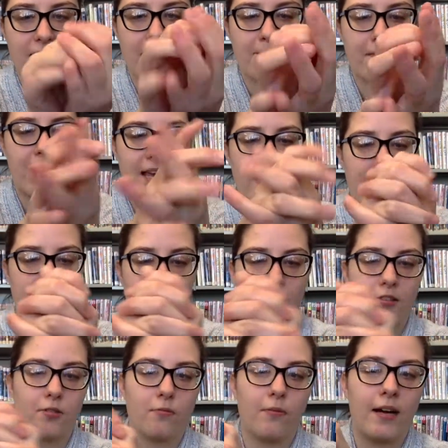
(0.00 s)
in my
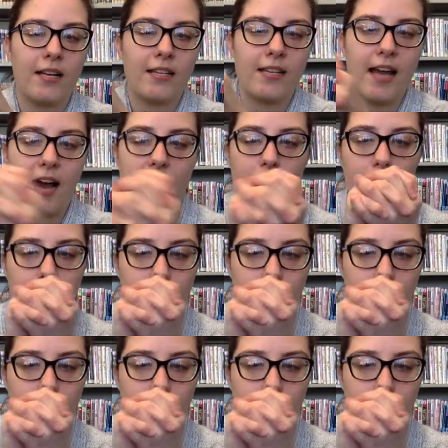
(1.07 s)
hands right now.